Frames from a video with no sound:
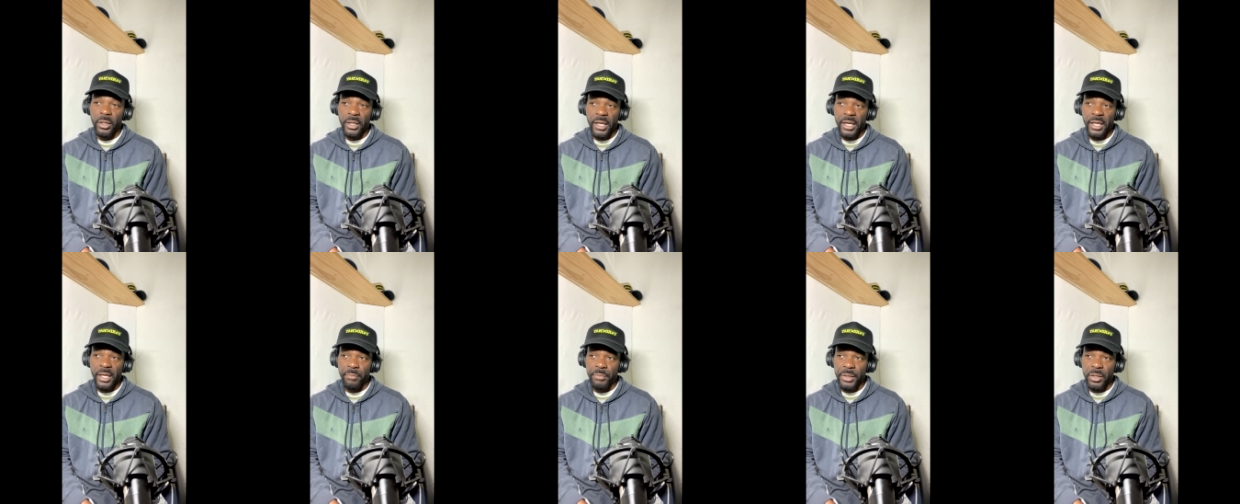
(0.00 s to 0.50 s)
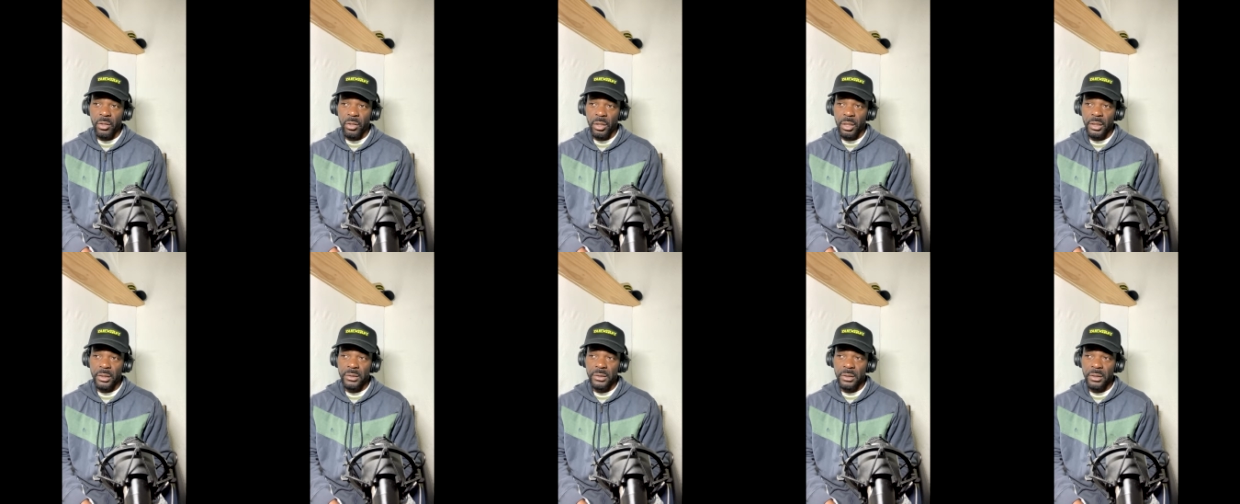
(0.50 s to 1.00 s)
at it
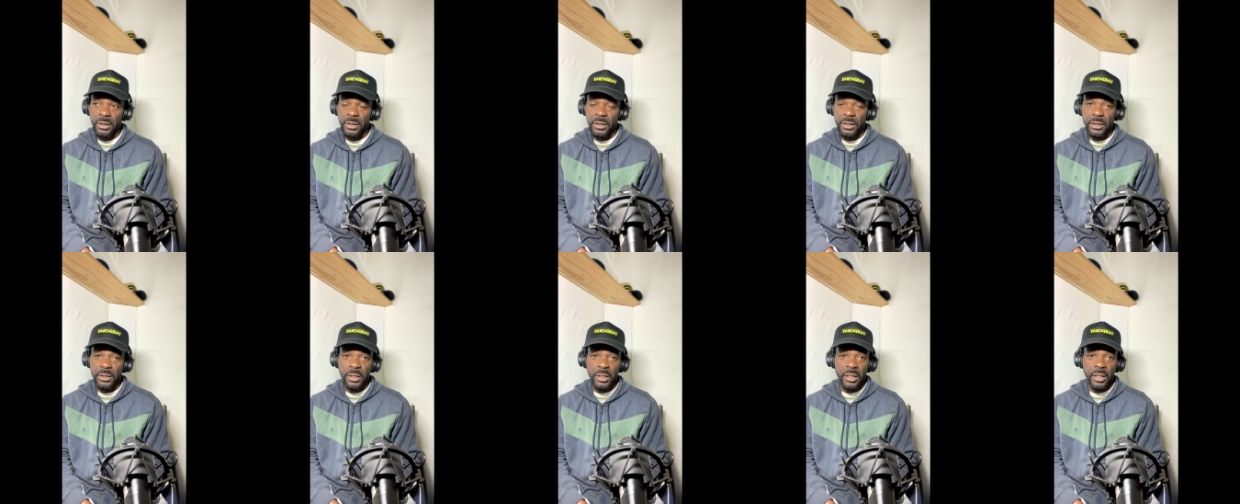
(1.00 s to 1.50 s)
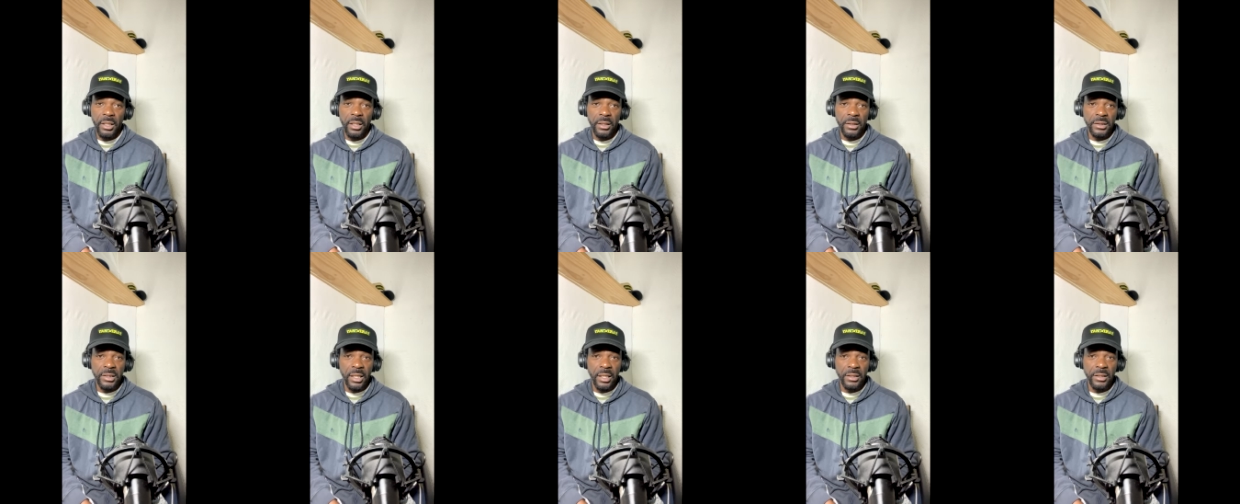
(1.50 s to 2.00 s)
because
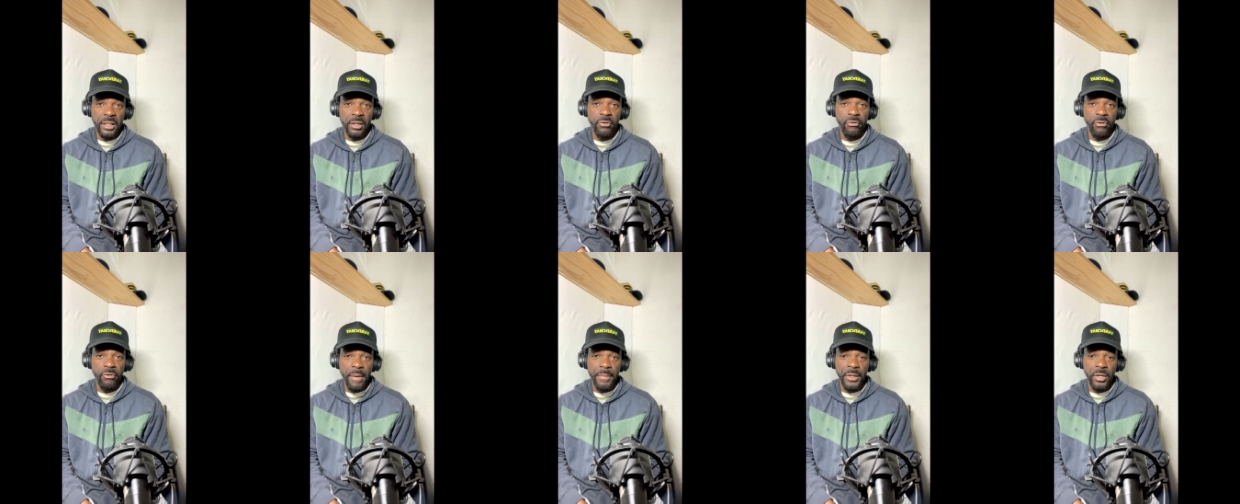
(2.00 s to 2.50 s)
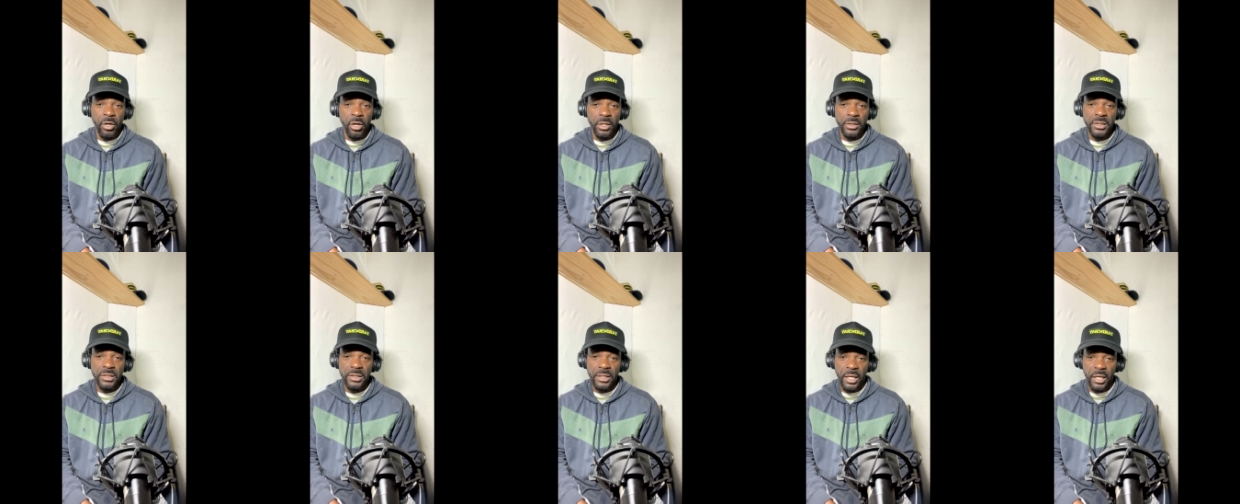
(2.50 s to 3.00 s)
the Grammy are
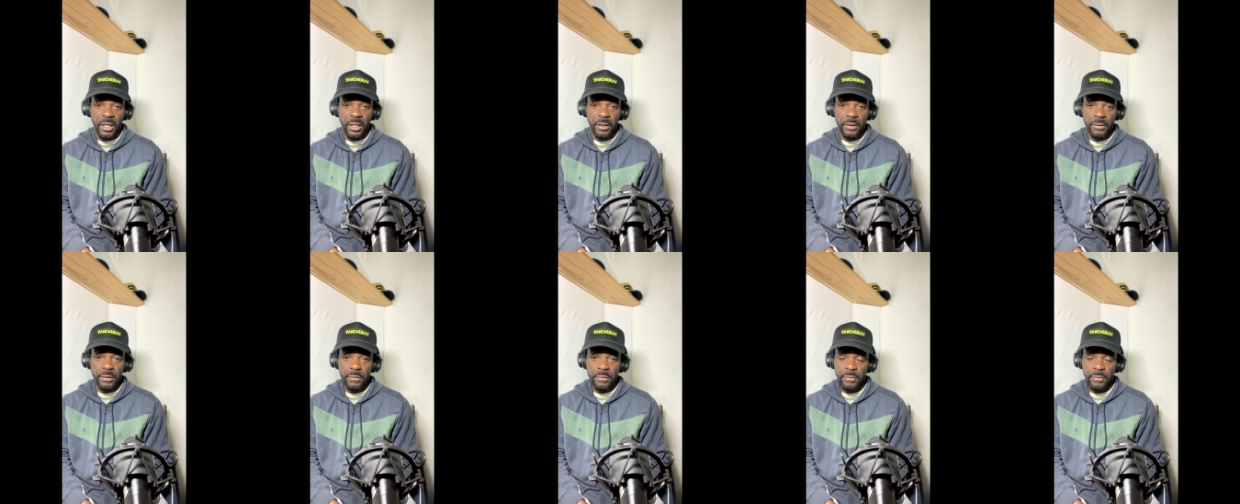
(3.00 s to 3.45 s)
saying